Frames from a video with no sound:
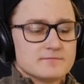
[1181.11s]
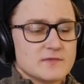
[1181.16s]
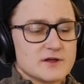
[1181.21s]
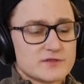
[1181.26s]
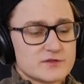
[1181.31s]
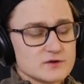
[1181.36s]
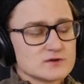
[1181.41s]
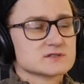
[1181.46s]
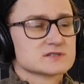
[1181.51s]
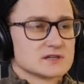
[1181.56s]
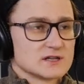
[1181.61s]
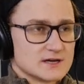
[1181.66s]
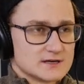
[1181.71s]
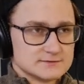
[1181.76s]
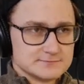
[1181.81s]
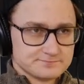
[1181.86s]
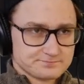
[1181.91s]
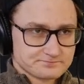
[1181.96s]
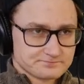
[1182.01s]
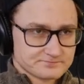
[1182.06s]

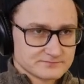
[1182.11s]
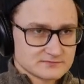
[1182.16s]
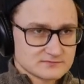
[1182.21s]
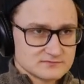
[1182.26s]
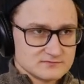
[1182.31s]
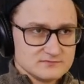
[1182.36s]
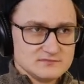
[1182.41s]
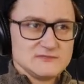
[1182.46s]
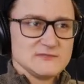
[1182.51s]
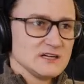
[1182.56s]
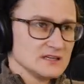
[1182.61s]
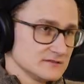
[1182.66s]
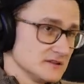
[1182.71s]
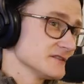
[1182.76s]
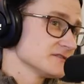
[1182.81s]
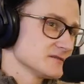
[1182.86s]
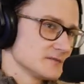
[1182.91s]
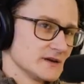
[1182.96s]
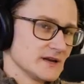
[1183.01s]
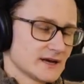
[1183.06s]
Methuselah
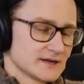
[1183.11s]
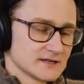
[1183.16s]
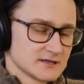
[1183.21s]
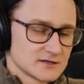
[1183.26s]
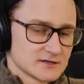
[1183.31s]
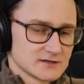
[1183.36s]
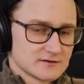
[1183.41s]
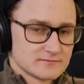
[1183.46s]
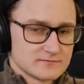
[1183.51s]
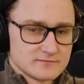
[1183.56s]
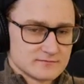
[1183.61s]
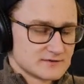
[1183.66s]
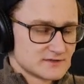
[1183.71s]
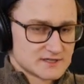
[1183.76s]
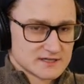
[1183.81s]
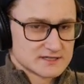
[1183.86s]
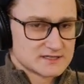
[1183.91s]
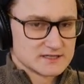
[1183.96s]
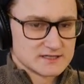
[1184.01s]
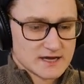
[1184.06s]
lived to be
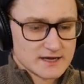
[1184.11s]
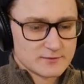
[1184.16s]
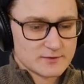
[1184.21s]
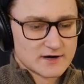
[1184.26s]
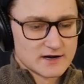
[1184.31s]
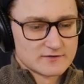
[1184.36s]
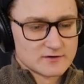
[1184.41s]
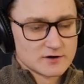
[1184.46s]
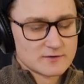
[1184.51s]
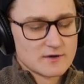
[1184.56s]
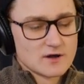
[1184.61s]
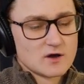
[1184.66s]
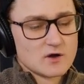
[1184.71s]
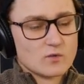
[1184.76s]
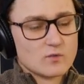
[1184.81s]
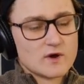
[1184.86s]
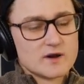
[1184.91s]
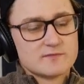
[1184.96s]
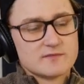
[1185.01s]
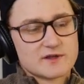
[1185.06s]
968, whatever.
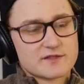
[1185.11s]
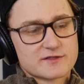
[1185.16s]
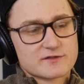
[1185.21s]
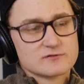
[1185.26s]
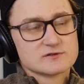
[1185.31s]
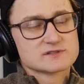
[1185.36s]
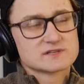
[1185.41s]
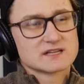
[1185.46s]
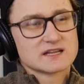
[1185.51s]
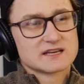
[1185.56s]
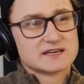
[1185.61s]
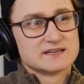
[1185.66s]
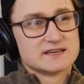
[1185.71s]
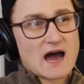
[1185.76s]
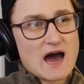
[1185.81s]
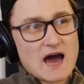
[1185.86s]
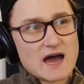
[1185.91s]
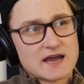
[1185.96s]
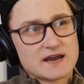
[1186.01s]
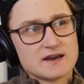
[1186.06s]
When Methuselah
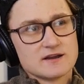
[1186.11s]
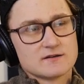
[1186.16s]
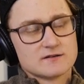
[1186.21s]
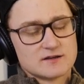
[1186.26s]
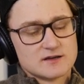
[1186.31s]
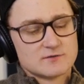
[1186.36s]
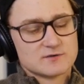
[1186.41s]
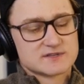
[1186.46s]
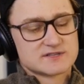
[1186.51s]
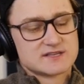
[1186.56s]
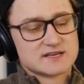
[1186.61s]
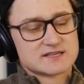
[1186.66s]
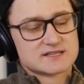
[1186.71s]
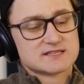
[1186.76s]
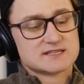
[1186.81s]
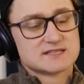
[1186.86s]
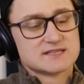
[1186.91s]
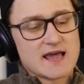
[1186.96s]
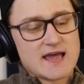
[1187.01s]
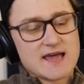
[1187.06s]
died, it was the
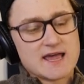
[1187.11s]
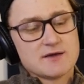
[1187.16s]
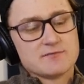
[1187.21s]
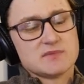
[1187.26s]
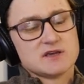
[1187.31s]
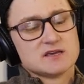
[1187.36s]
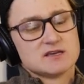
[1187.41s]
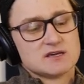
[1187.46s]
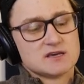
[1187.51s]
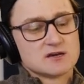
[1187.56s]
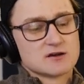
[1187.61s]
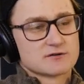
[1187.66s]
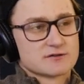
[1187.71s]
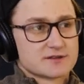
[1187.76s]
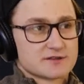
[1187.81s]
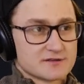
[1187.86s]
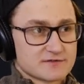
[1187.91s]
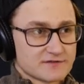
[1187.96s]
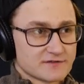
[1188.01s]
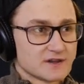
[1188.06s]
same year
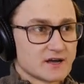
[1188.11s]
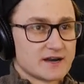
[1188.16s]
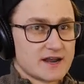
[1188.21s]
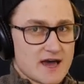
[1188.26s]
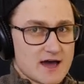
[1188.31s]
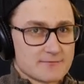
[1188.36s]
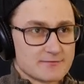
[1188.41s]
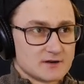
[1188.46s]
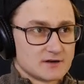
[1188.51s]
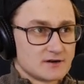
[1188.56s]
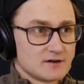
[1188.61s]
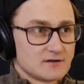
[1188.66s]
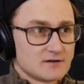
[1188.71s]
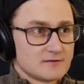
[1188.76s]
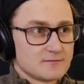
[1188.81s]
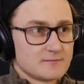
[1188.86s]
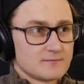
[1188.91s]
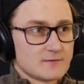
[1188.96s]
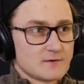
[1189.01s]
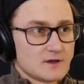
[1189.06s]
that the flood happened.
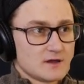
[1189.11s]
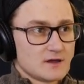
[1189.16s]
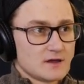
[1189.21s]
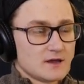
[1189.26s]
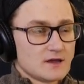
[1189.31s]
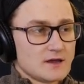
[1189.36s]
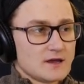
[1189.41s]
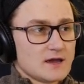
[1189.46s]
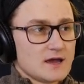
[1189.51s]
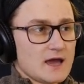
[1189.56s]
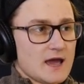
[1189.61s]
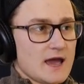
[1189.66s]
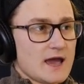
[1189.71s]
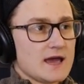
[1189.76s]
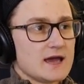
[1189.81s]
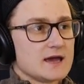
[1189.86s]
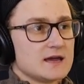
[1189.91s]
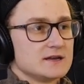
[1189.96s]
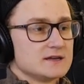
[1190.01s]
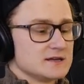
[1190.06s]

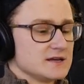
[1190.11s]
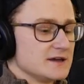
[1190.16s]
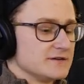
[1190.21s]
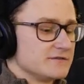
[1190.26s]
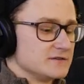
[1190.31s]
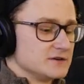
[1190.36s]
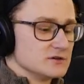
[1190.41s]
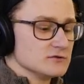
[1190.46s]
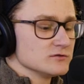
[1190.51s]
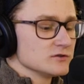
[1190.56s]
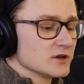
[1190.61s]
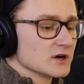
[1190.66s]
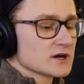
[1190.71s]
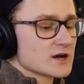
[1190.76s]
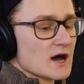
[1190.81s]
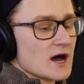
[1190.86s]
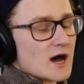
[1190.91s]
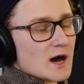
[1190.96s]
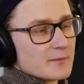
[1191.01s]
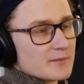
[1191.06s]
And if you
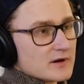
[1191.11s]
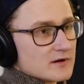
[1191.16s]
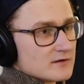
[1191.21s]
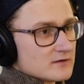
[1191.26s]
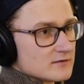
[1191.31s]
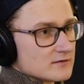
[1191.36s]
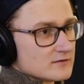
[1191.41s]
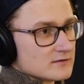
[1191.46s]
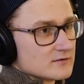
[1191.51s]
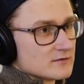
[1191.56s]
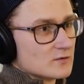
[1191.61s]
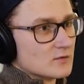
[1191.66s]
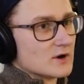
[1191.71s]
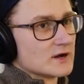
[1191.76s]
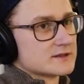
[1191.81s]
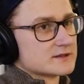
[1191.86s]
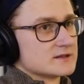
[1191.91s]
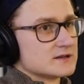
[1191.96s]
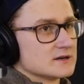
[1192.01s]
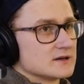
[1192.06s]
look up
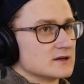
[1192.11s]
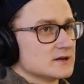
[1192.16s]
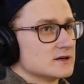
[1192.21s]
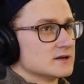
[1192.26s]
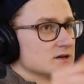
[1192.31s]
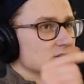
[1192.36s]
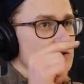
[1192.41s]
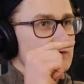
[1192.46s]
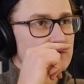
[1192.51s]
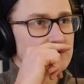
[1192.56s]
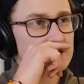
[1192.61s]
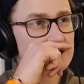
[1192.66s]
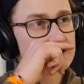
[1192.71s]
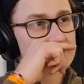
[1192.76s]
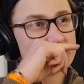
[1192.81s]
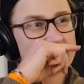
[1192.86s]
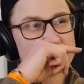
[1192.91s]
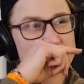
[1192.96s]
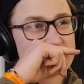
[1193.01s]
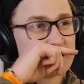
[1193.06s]
what the Greek
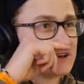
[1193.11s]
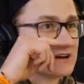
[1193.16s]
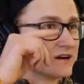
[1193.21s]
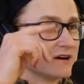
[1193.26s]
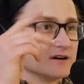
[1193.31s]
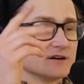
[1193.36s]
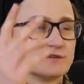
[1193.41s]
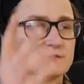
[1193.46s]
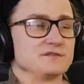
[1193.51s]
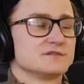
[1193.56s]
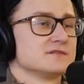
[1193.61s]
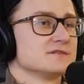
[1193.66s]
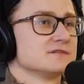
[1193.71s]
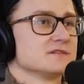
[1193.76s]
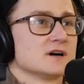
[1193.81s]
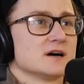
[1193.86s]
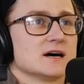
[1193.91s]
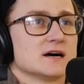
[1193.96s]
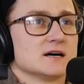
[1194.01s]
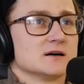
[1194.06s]
meaning of,
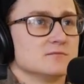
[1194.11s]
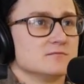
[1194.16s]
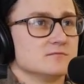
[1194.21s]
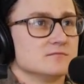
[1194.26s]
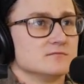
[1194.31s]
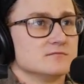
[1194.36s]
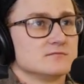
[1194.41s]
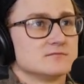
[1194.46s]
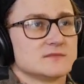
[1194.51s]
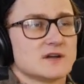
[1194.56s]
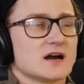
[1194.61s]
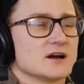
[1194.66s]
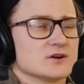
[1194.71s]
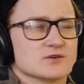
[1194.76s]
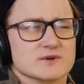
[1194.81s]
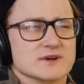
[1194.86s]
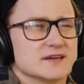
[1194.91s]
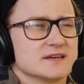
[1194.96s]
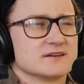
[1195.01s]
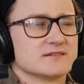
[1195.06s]
um, not
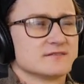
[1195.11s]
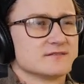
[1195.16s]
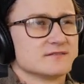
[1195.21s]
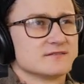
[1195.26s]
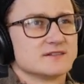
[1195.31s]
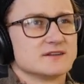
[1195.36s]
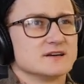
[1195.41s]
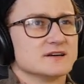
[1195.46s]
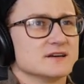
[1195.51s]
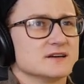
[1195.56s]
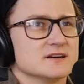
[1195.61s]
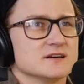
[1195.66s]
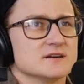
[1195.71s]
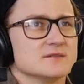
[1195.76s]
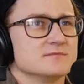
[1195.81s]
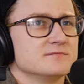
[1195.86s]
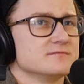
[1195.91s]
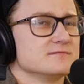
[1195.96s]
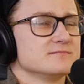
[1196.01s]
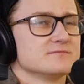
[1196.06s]
Greek,
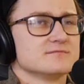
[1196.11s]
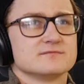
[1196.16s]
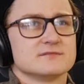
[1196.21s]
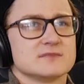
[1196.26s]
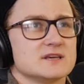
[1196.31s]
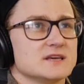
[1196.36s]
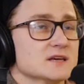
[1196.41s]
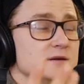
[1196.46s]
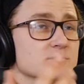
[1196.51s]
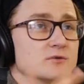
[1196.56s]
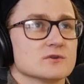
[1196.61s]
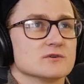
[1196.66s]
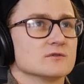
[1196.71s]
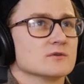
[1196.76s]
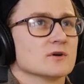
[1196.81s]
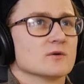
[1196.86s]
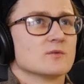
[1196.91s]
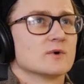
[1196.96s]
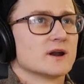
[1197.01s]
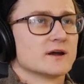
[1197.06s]
the Hebrew
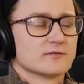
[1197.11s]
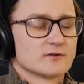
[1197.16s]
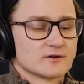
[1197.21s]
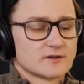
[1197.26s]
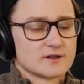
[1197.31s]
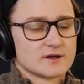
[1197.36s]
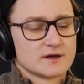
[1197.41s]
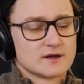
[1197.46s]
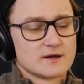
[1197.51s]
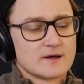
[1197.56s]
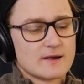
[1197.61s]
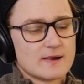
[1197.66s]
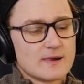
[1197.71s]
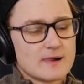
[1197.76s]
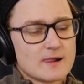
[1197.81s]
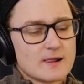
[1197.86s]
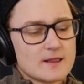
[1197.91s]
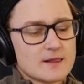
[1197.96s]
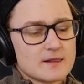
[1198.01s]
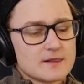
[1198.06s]
or whatever the
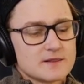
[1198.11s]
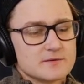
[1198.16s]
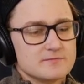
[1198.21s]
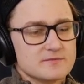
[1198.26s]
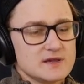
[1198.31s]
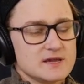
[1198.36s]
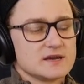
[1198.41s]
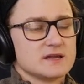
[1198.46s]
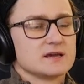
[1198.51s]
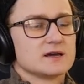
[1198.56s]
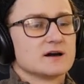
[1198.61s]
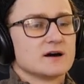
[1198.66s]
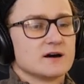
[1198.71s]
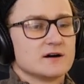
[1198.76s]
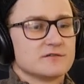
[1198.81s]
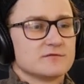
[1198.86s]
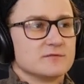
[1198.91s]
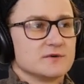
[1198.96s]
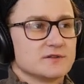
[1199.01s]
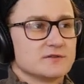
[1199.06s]
the meaning
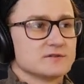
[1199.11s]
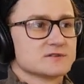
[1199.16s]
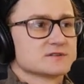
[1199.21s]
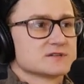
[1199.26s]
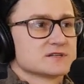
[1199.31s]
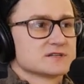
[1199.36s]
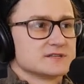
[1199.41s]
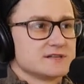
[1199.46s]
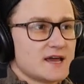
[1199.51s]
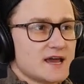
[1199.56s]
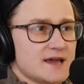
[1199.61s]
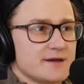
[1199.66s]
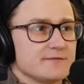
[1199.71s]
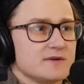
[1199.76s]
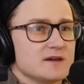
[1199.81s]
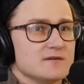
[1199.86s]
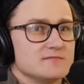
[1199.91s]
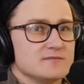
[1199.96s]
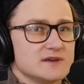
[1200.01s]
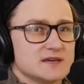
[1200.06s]
of Methuselah's name,
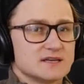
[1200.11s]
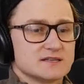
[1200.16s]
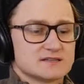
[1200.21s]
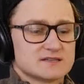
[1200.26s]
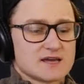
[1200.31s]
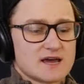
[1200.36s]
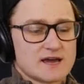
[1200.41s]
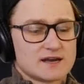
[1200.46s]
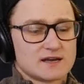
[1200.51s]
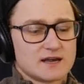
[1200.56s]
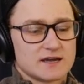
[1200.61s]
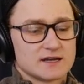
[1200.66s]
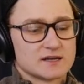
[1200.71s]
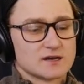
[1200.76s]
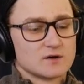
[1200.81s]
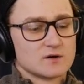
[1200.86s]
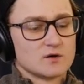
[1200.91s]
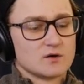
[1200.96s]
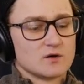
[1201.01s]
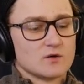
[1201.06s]
it means that
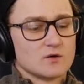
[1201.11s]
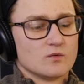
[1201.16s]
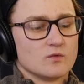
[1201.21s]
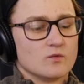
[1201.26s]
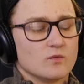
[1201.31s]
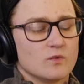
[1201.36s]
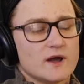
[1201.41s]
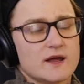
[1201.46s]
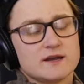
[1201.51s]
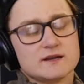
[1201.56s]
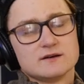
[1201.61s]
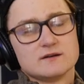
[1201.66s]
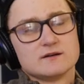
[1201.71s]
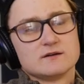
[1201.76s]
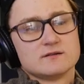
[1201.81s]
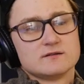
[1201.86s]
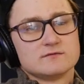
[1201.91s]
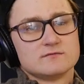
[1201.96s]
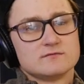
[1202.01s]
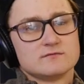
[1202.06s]
like when
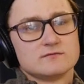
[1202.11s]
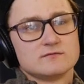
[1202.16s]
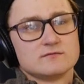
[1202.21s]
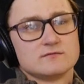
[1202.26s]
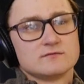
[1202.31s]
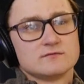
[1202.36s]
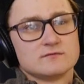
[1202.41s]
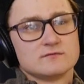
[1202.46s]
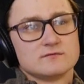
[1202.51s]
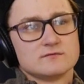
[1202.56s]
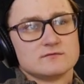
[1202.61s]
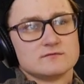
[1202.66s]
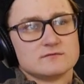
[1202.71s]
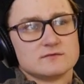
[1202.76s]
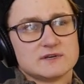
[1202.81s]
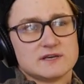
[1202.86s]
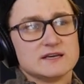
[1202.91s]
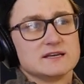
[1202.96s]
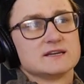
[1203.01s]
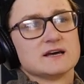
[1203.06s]

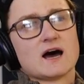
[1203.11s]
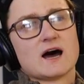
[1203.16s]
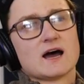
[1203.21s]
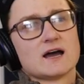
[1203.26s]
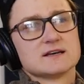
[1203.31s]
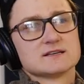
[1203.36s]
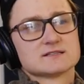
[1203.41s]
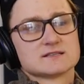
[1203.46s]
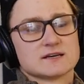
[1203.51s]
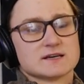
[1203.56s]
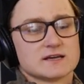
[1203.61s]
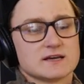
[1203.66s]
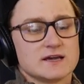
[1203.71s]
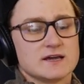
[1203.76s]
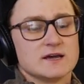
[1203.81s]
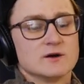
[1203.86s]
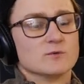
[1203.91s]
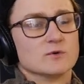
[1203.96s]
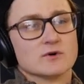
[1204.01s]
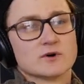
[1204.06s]
he dies, like
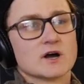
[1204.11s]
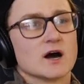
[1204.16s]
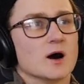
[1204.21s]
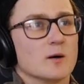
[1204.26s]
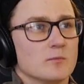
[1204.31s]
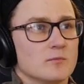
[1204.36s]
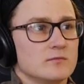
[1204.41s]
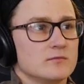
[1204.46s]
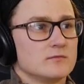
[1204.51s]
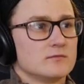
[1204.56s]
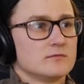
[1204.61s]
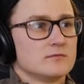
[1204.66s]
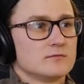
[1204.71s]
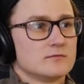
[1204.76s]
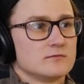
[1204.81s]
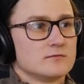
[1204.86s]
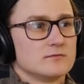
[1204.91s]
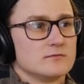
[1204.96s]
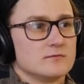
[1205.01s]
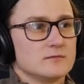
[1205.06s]
it will come.
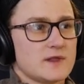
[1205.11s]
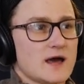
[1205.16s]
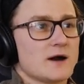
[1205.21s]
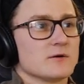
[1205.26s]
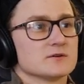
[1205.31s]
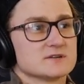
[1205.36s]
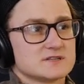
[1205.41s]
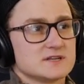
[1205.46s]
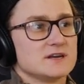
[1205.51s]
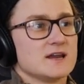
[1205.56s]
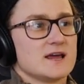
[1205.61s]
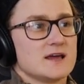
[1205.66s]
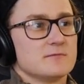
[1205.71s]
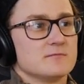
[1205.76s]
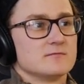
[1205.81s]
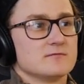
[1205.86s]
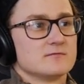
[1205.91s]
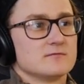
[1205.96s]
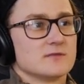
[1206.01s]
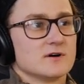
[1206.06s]
That was the
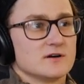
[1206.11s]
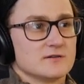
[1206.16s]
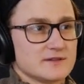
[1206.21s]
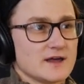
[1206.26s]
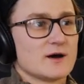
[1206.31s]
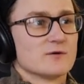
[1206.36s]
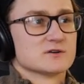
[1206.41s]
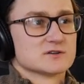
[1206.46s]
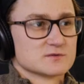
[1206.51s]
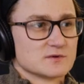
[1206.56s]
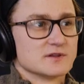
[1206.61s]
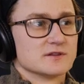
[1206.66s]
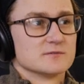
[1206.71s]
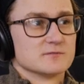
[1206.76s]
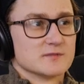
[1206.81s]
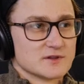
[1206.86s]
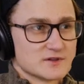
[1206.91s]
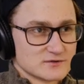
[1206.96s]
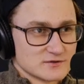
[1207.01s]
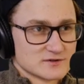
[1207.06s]
name. That was what the
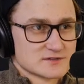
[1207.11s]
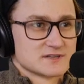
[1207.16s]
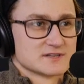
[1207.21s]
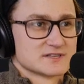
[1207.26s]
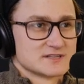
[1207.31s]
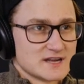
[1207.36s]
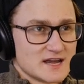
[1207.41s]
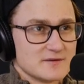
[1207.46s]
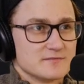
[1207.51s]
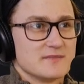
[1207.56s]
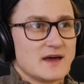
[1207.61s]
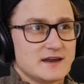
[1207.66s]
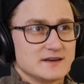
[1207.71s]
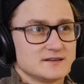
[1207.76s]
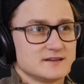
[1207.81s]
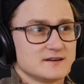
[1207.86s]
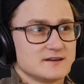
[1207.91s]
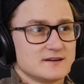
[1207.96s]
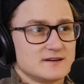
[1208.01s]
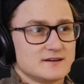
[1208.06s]
Methuselah's name
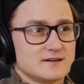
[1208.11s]
meant.